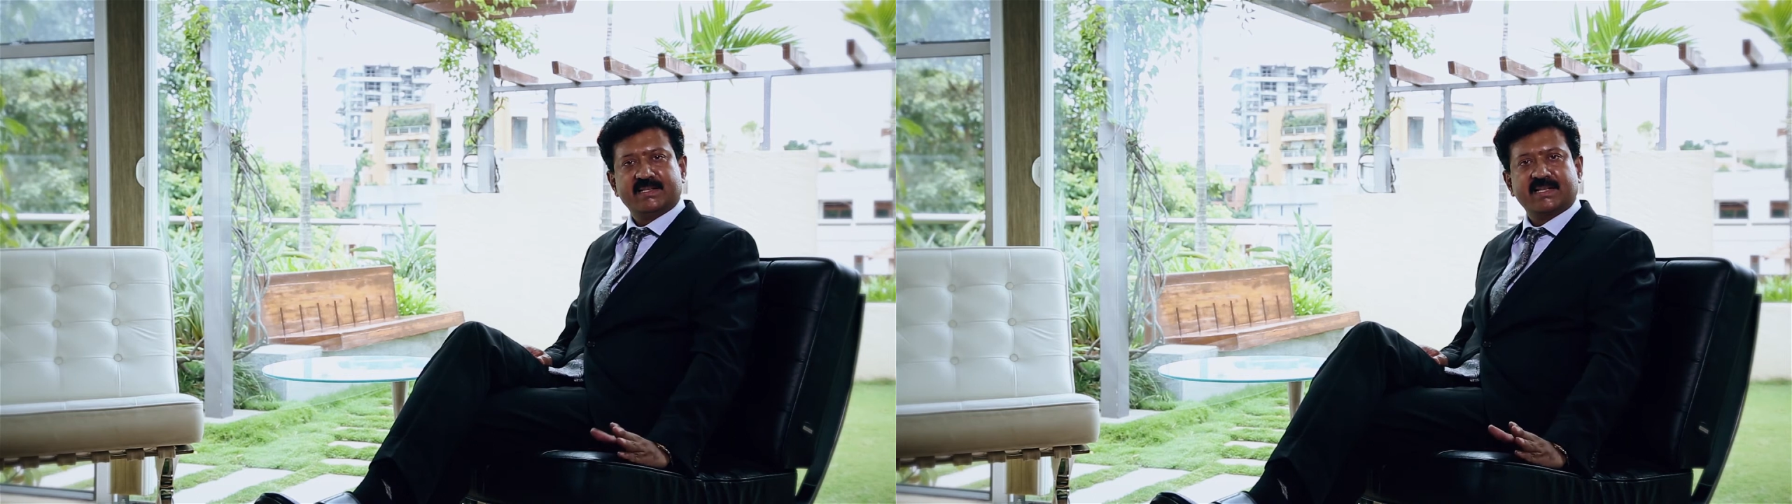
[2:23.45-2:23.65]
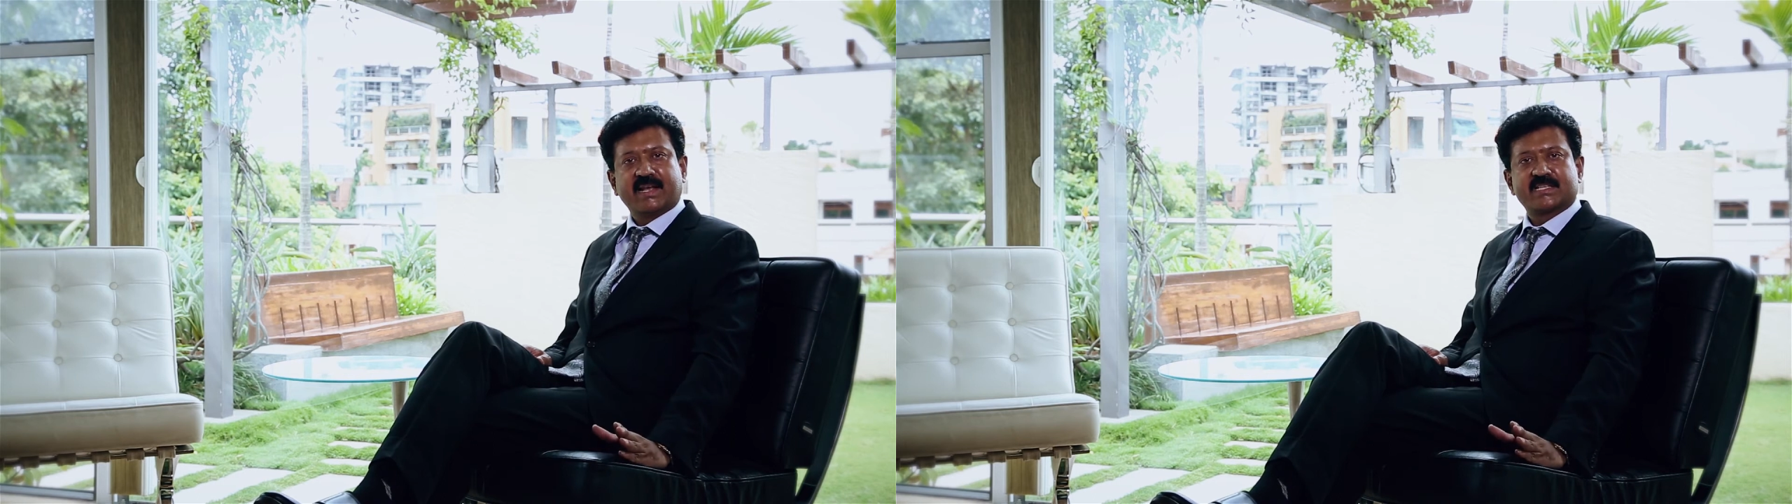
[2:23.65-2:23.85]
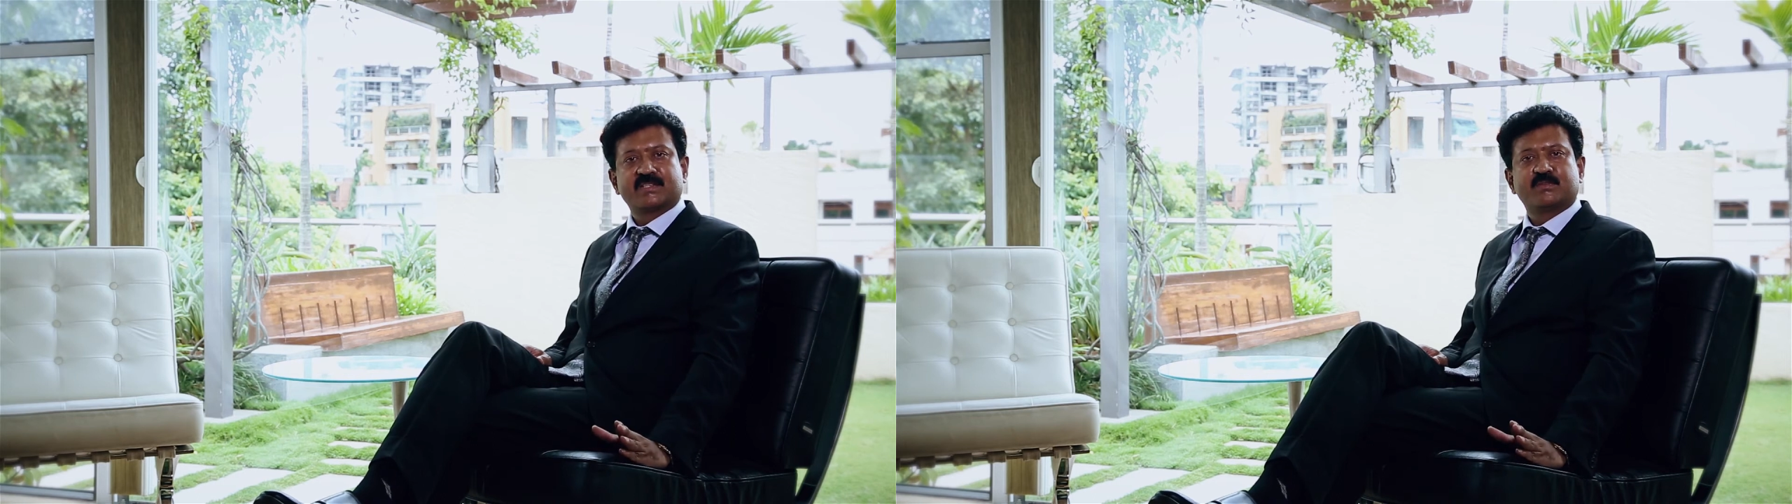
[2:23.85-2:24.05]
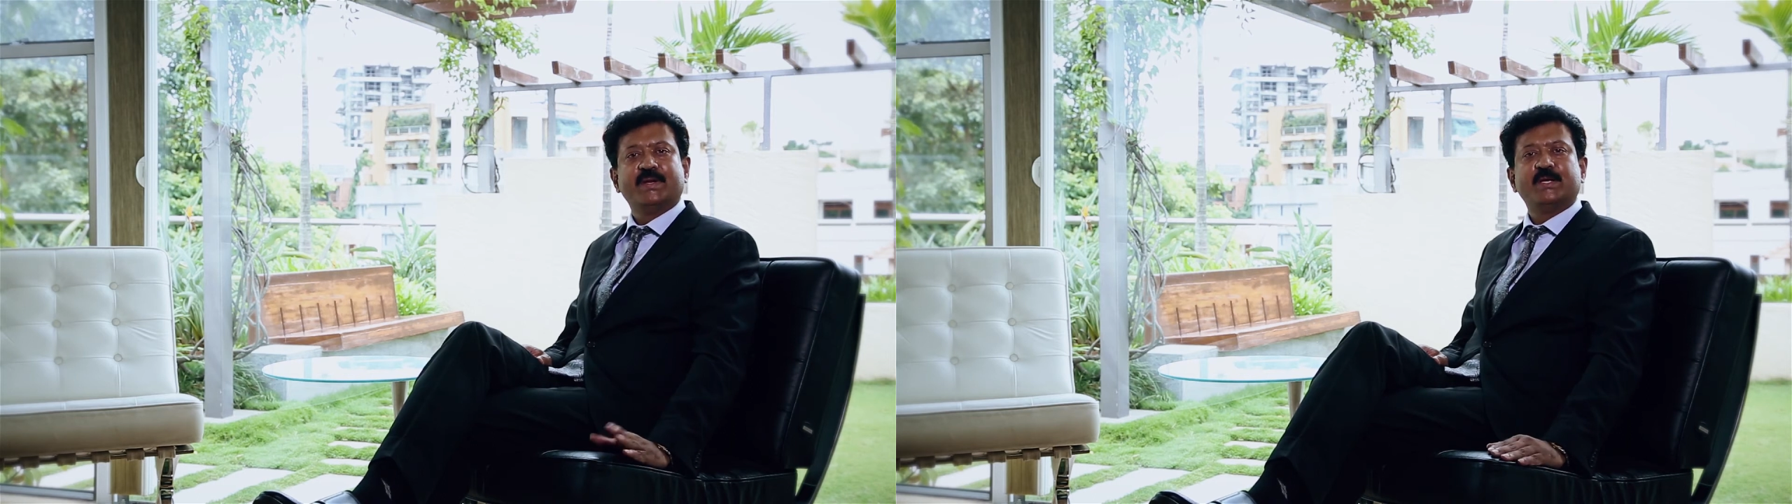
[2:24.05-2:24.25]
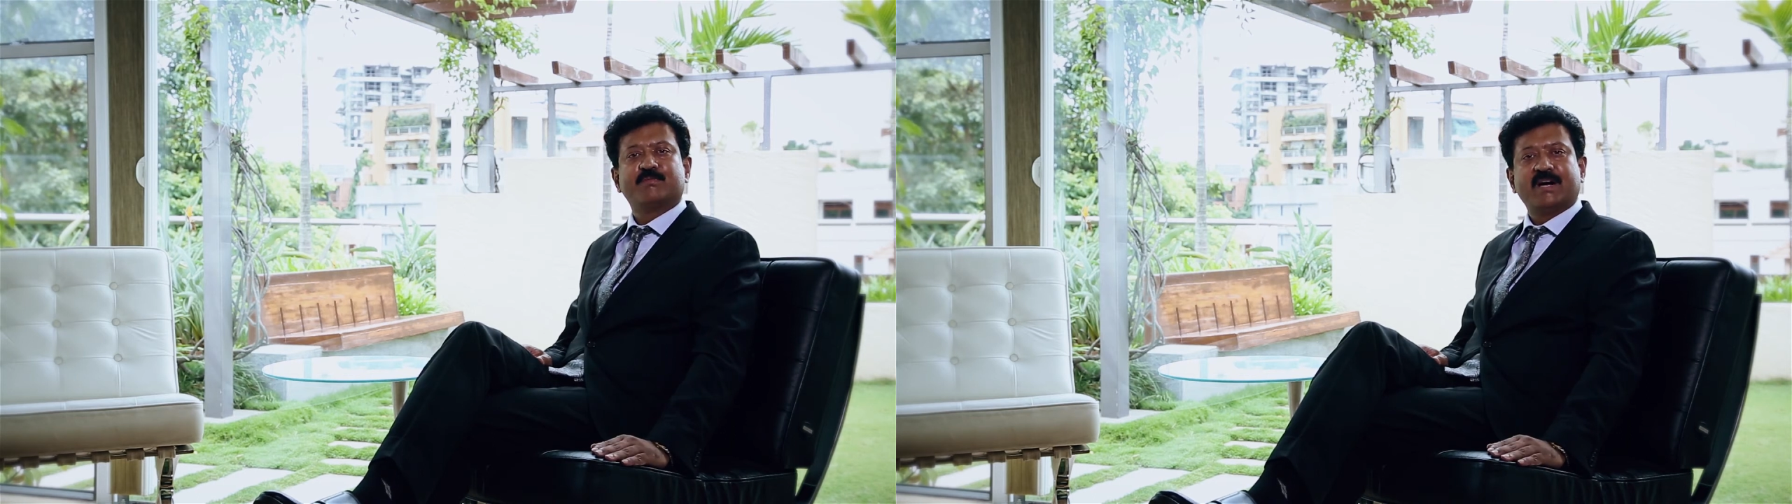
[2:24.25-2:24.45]
in the next
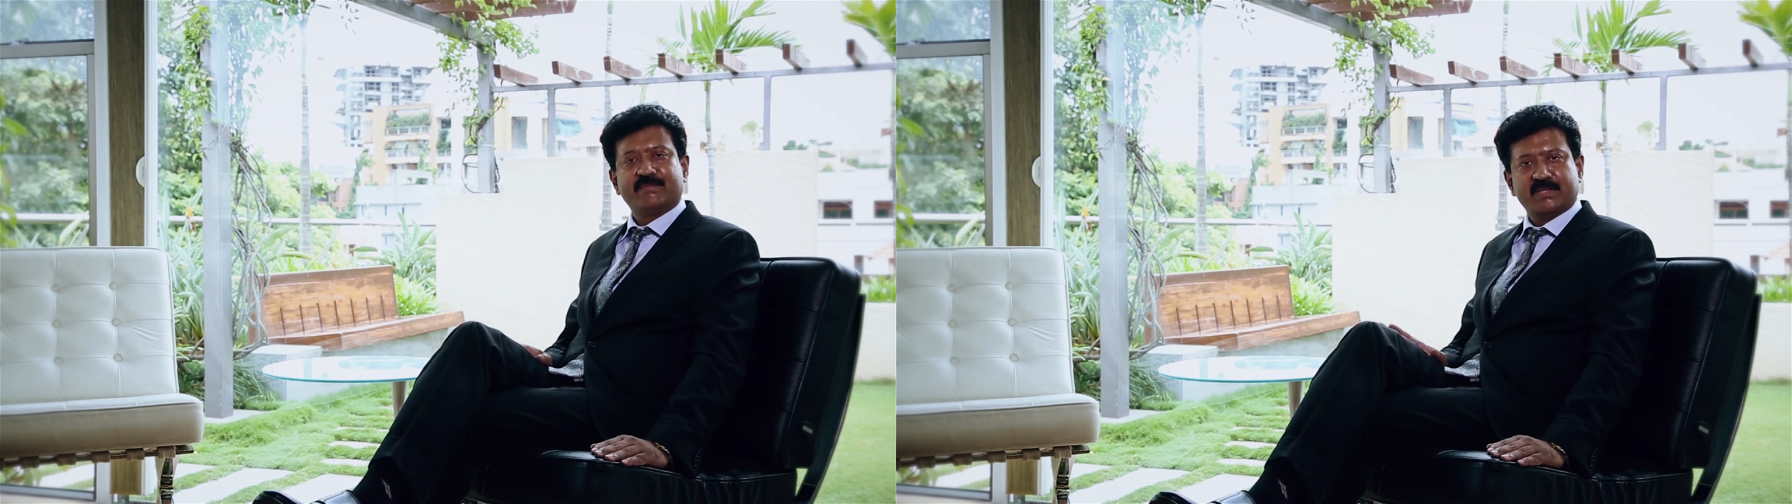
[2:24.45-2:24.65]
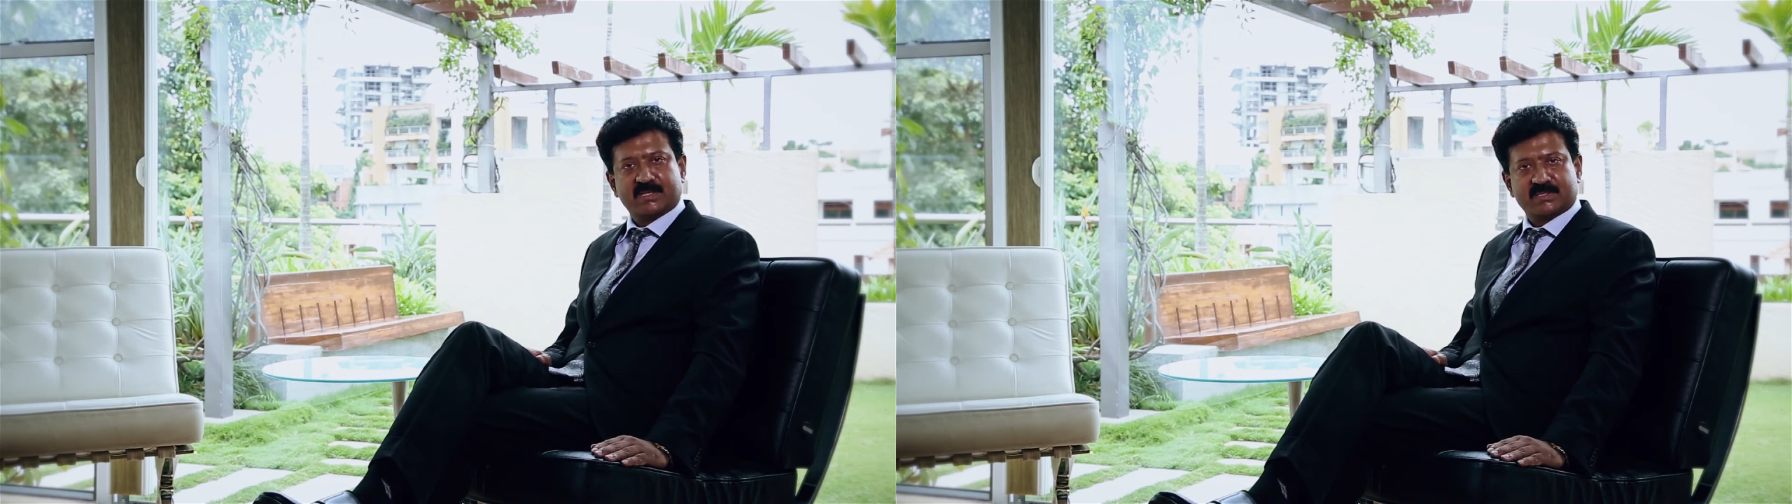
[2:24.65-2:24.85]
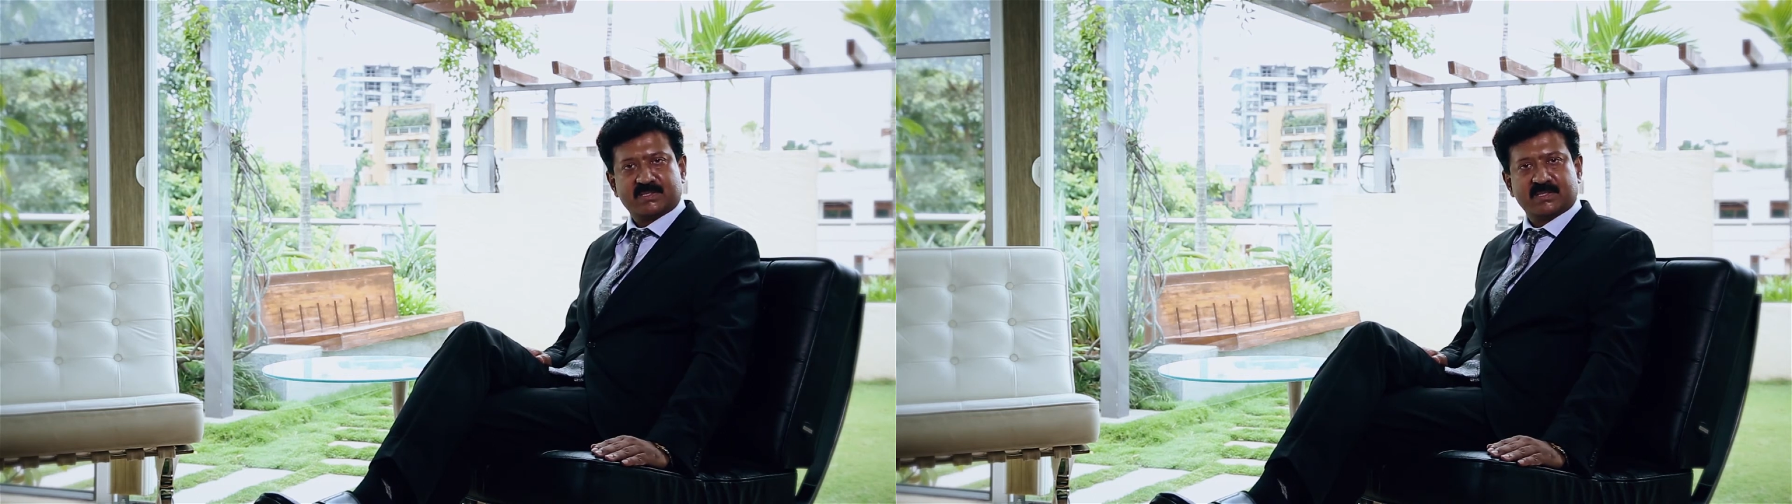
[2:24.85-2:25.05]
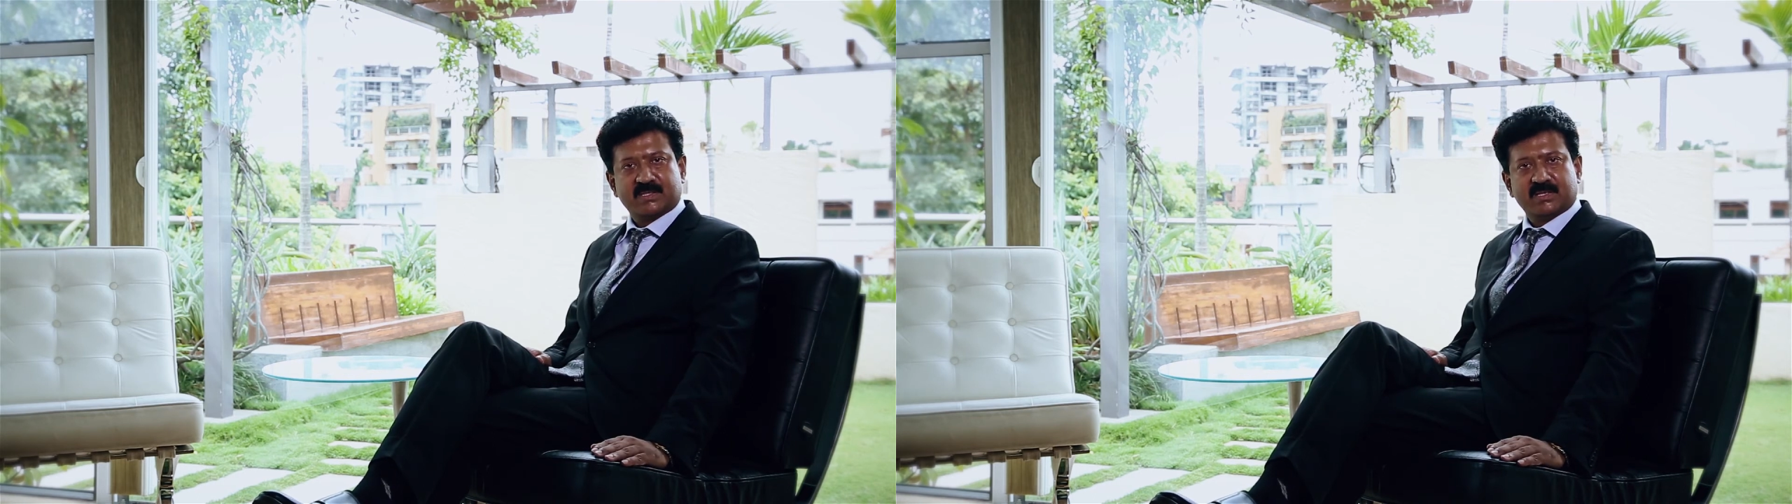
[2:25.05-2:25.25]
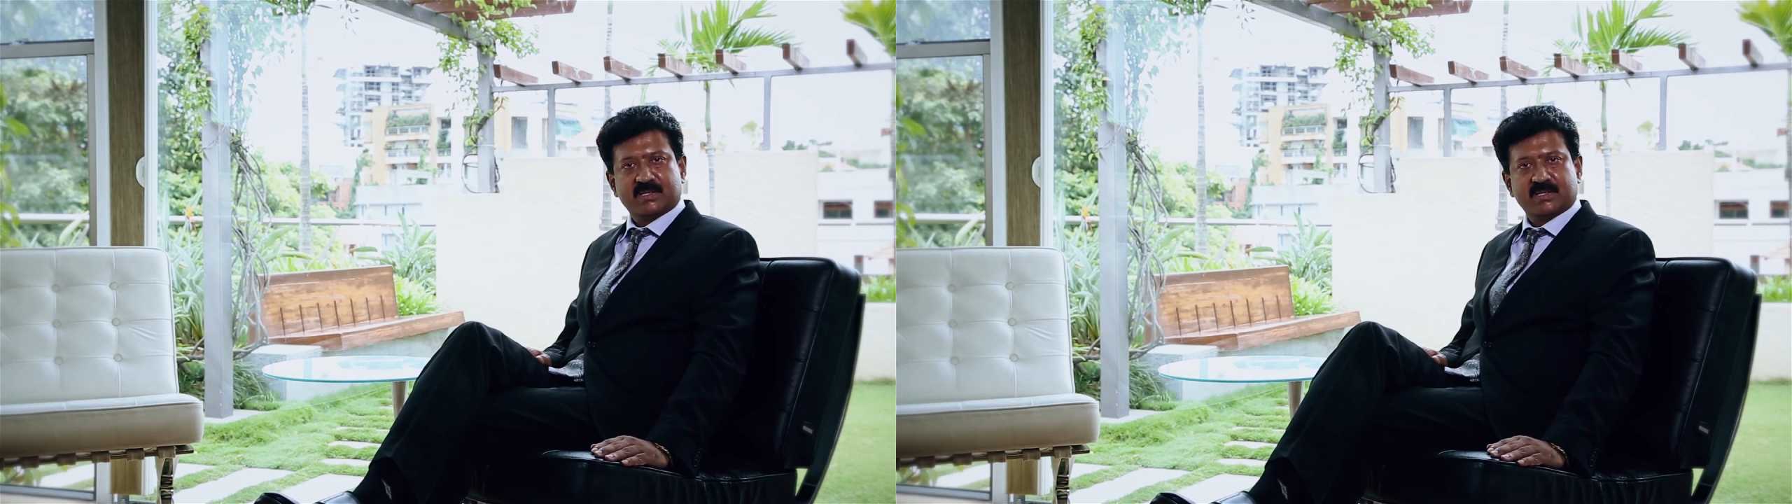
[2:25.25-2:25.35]
3 to 5 years.